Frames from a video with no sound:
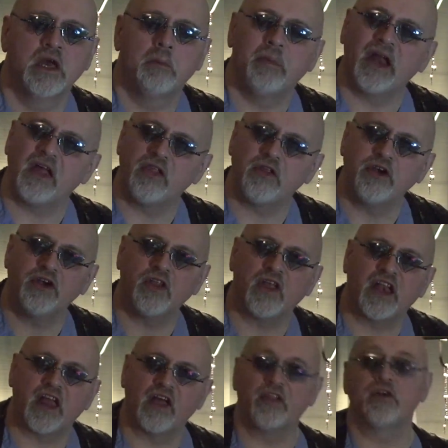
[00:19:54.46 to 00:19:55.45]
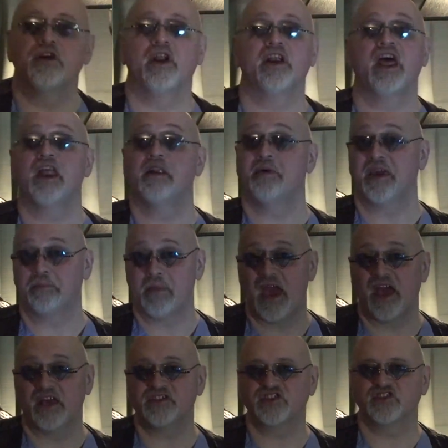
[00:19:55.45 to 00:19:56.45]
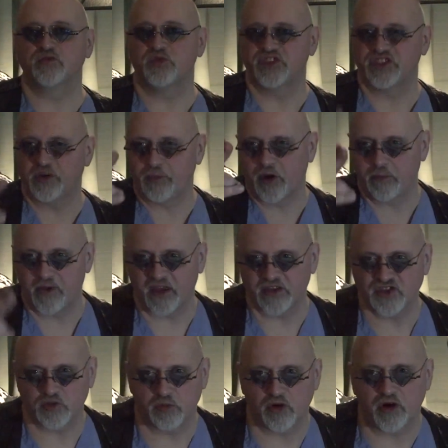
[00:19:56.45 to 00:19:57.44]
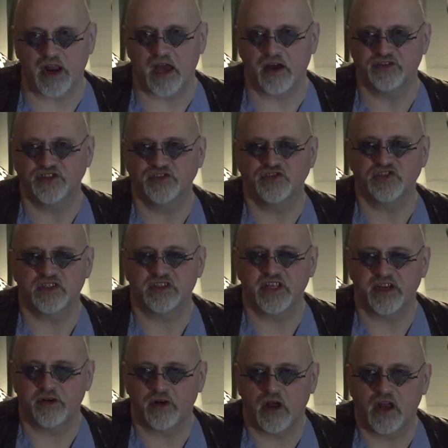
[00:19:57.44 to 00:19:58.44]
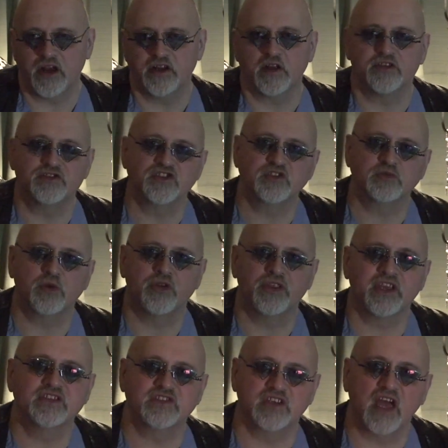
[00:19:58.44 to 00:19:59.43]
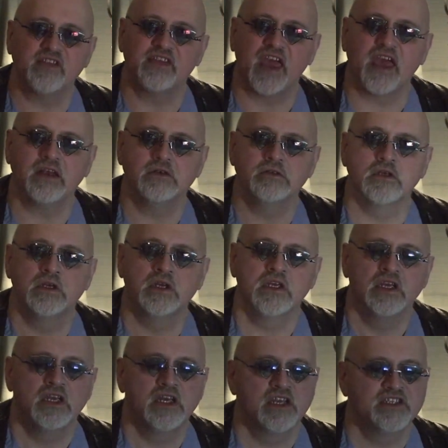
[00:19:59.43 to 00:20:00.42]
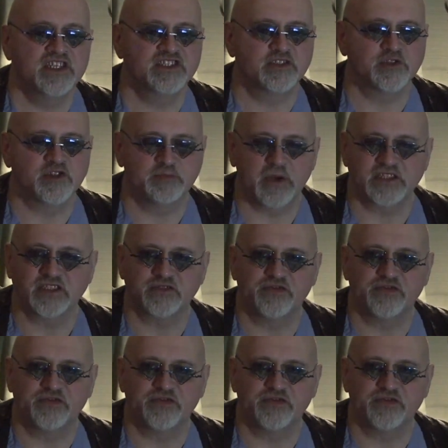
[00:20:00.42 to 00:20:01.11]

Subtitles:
but I learned a lot. I learned on how to make masks, which I'm going to make some more how-tos on later on, and I'll do some more things on that. did some special